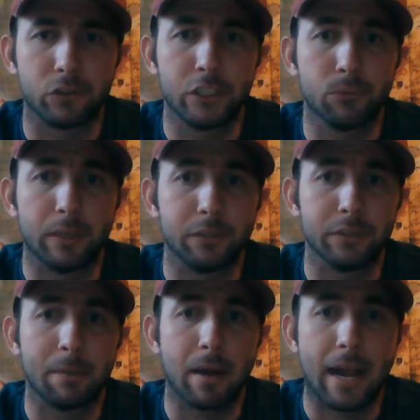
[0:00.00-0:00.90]

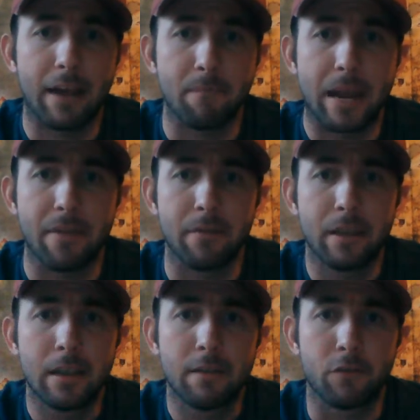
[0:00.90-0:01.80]
situations they might have made
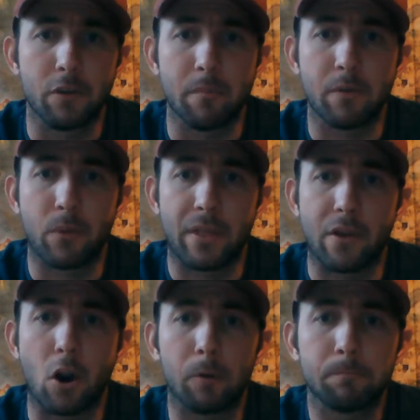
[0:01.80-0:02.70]
for them the way
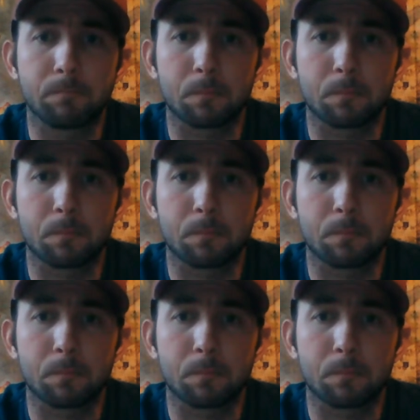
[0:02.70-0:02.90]
they are.